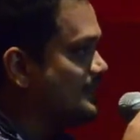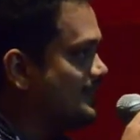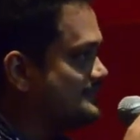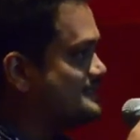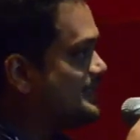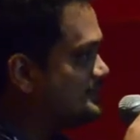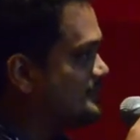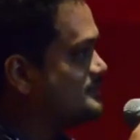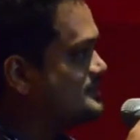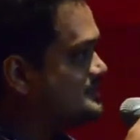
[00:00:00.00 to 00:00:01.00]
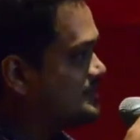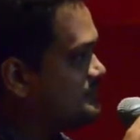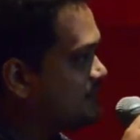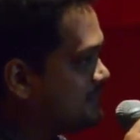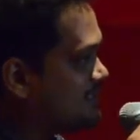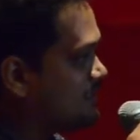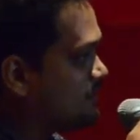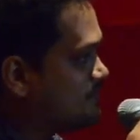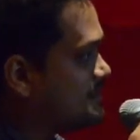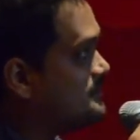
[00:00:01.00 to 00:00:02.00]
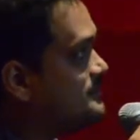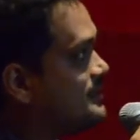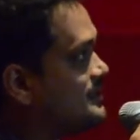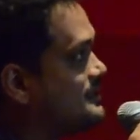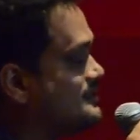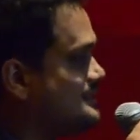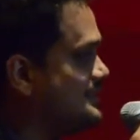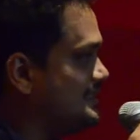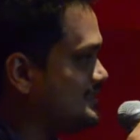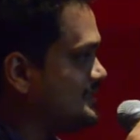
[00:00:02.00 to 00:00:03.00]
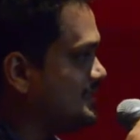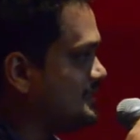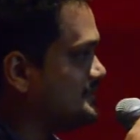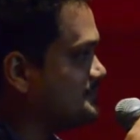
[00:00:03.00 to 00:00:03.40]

and the same numbers have been adopted by the ASI.